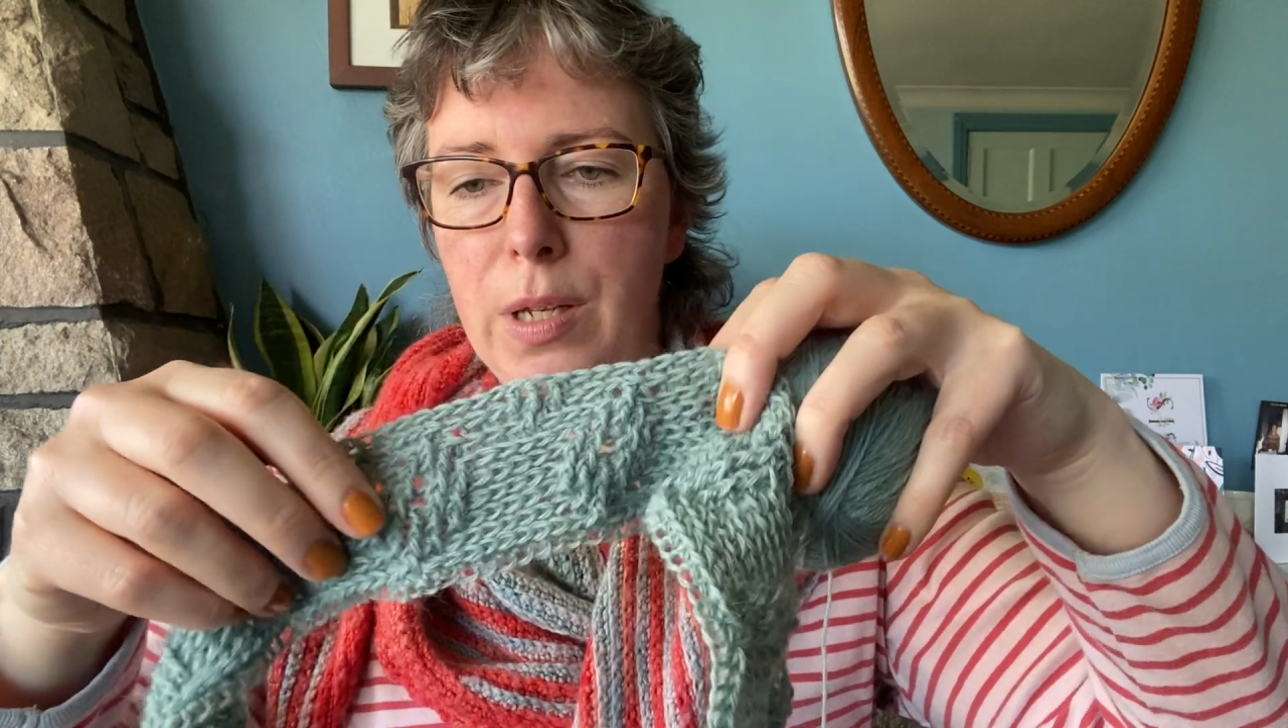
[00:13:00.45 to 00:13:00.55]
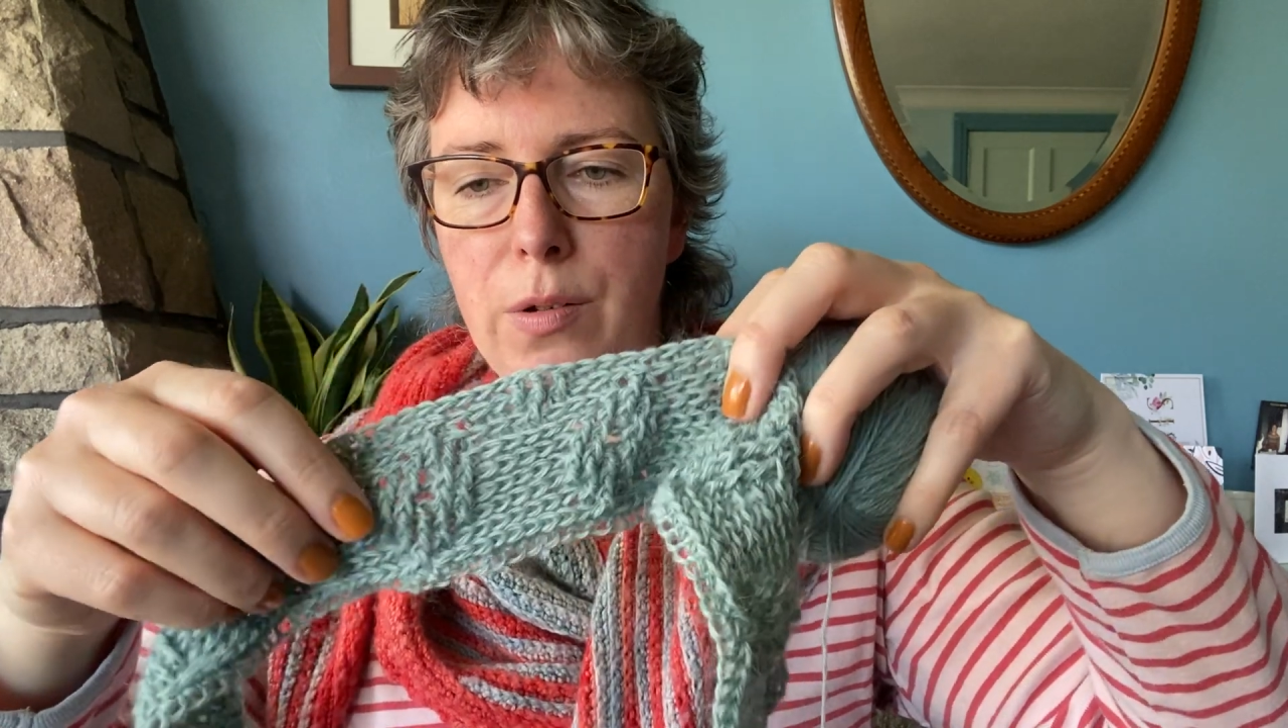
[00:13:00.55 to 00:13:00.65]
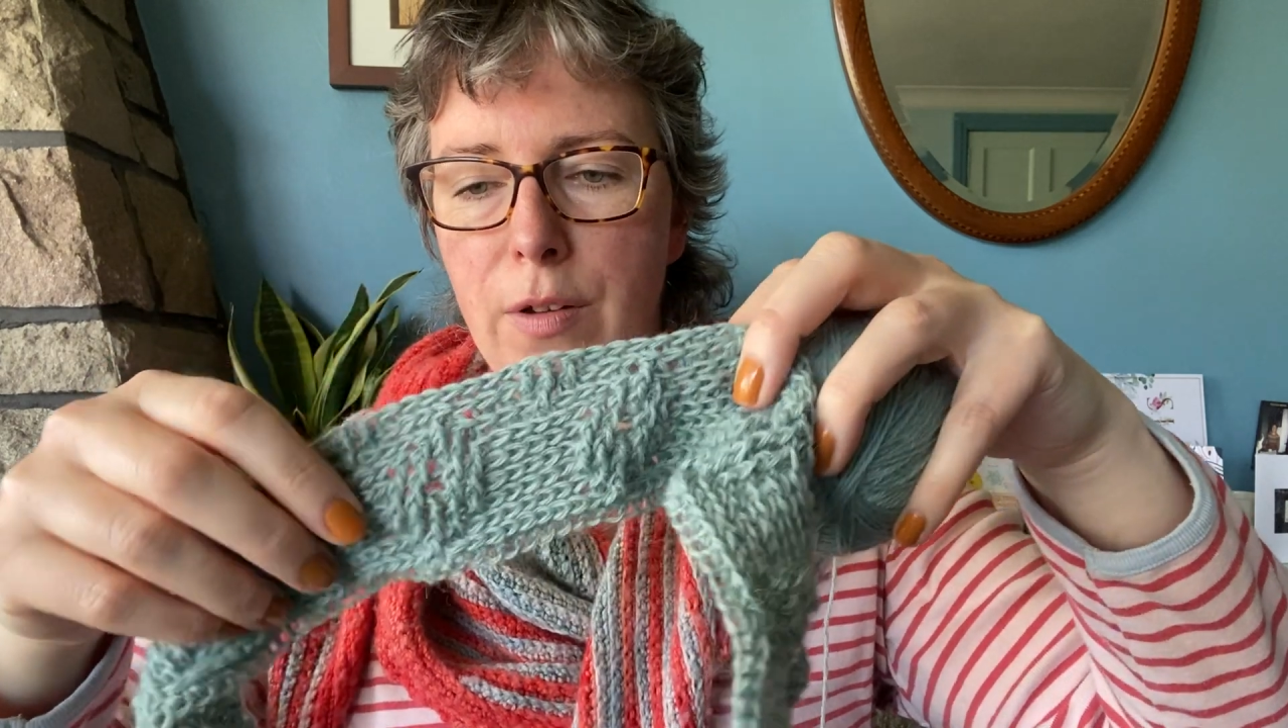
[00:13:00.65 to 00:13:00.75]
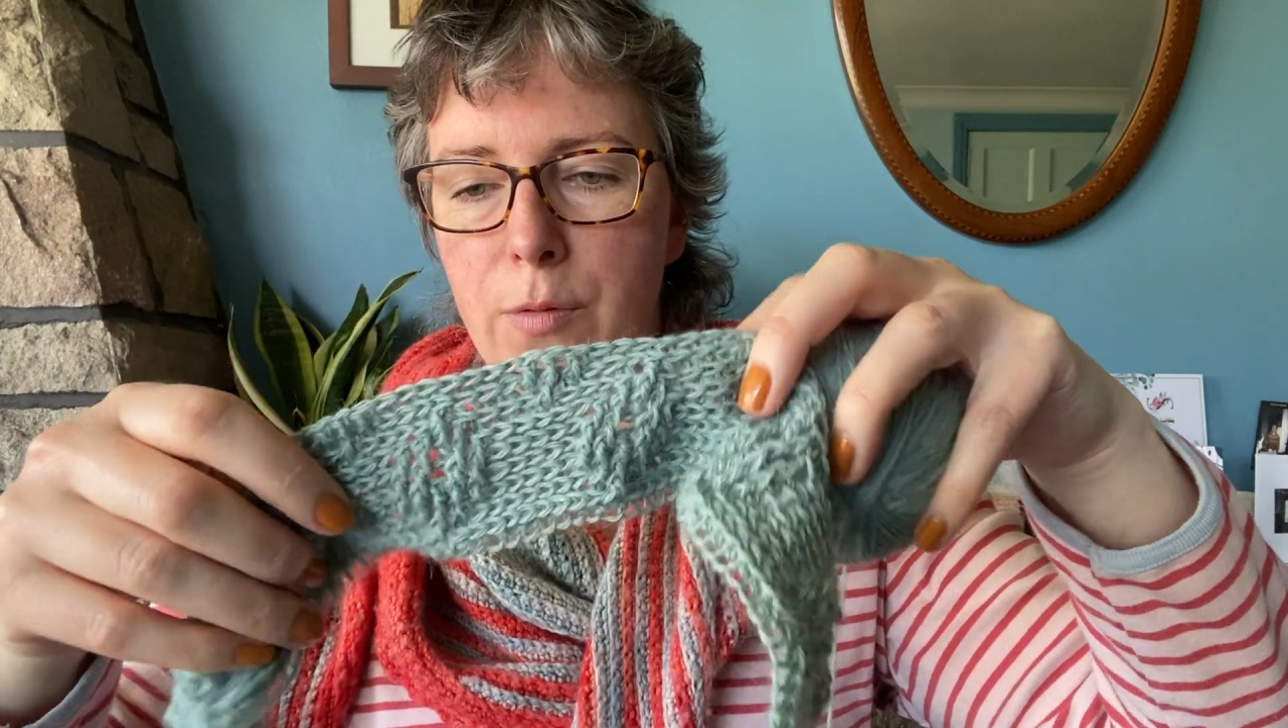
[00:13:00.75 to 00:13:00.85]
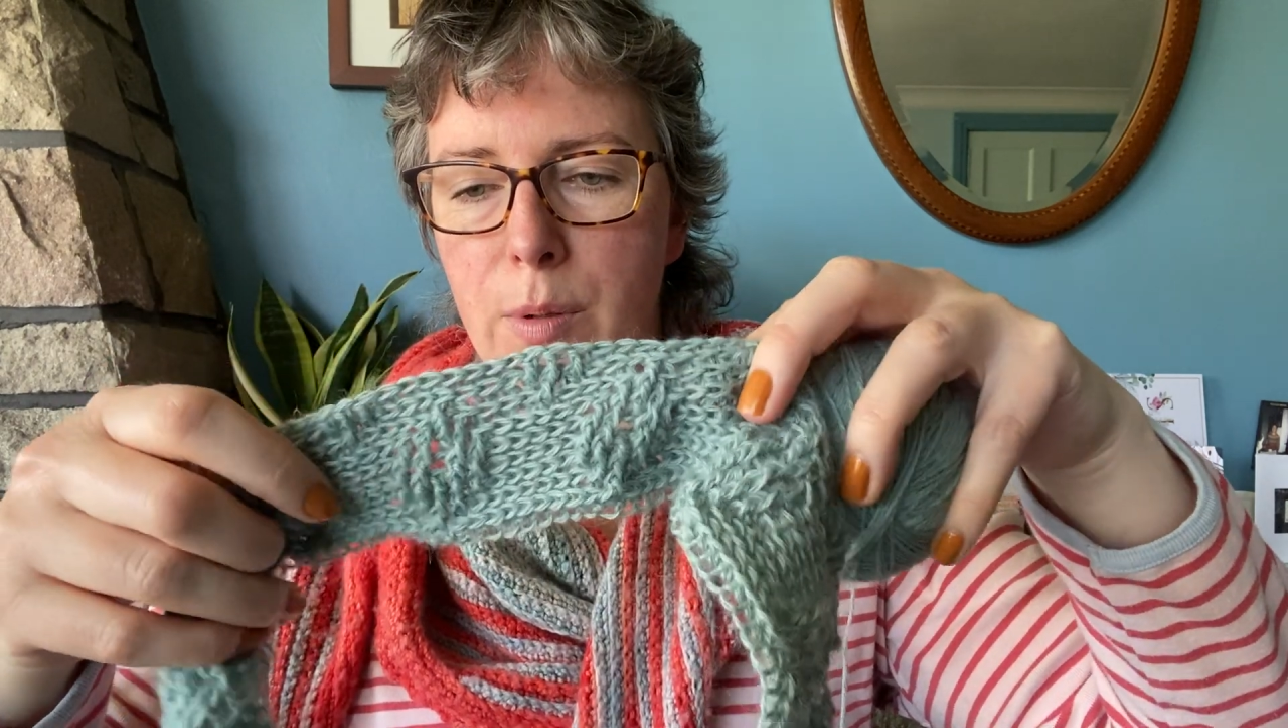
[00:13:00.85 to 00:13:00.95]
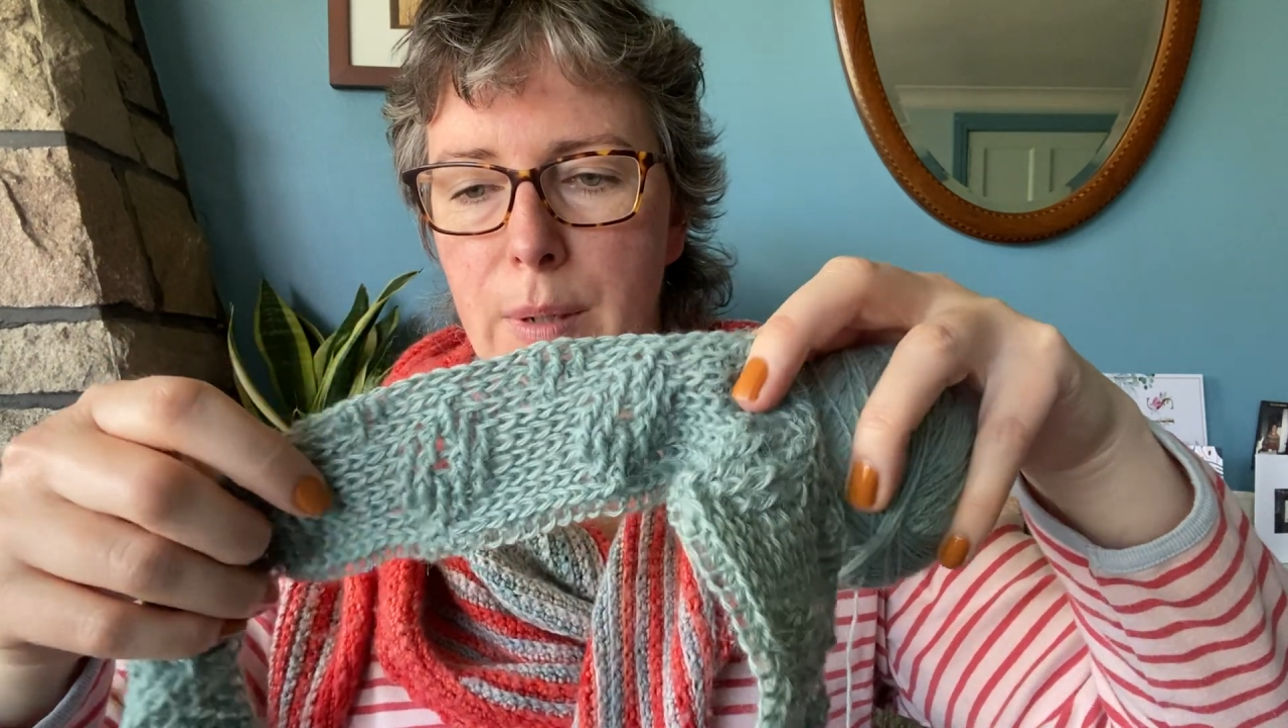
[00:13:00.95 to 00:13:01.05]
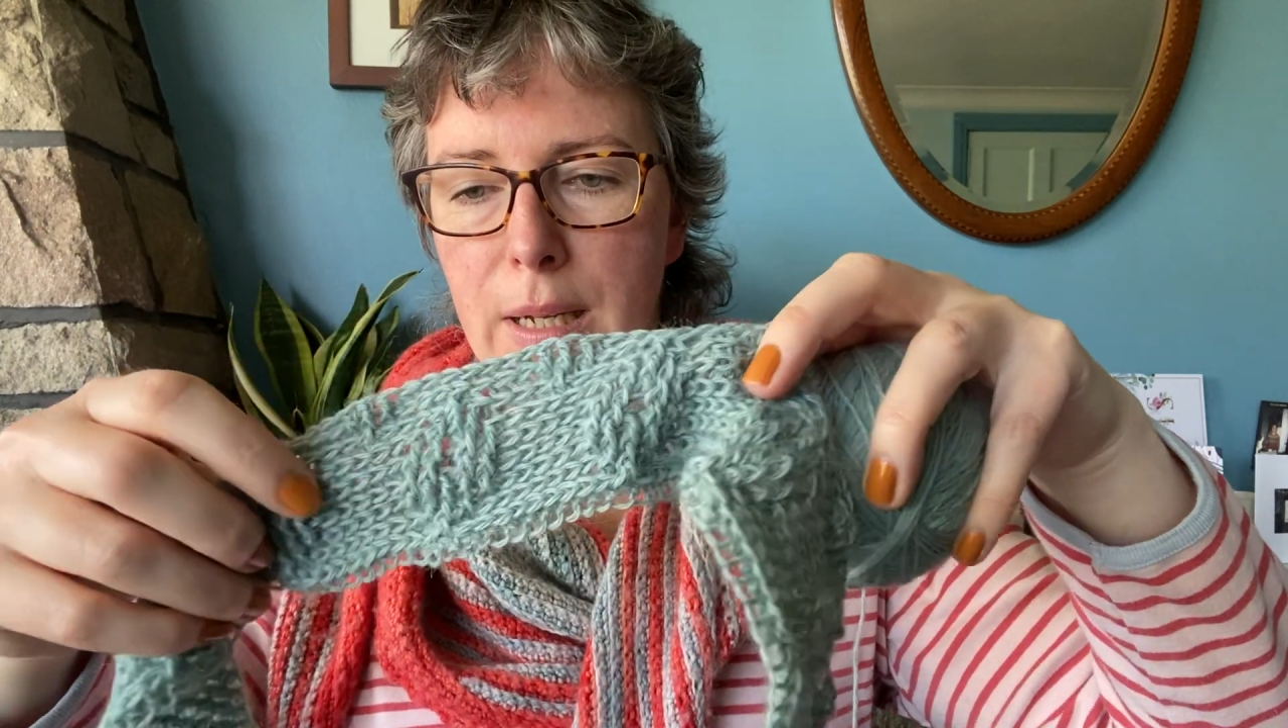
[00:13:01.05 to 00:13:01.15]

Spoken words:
straightforward.